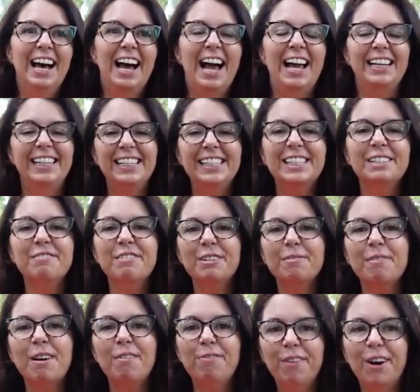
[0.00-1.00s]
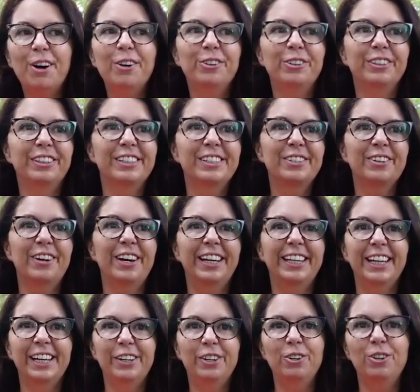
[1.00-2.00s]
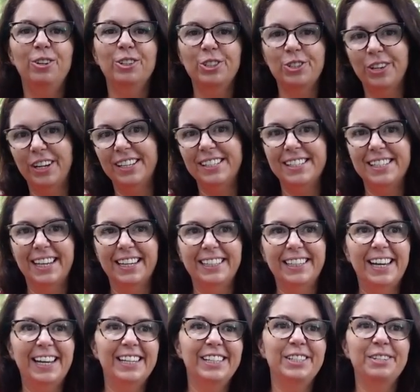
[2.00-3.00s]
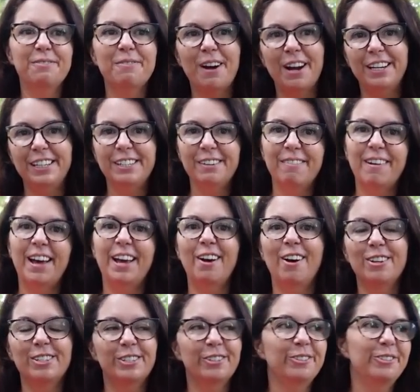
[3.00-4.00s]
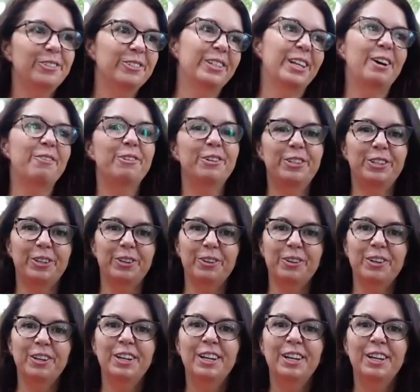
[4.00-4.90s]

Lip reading: I need to bring my phone so I can Google Translate. Hey, do you mind if I also do that with you?